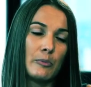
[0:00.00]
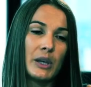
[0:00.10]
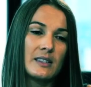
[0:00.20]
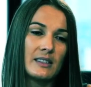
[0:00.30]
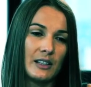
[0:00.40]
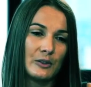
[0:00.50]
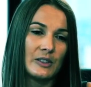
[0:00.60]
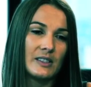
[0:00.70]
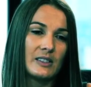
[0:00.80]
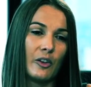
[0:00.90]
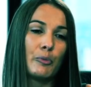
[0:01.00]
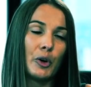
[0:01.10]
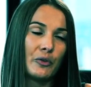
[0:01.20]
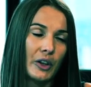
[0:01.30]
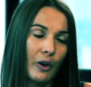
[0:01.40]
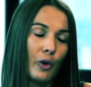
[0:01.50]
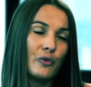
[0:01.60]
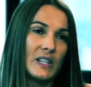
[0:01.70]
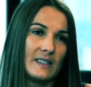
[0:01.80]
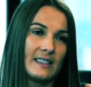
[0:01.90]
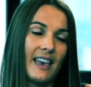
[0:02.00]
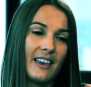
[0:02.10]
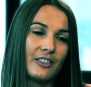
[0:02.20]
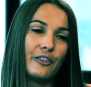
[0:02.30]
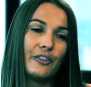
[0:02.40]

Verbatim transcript: the best interests of both the co-investors and the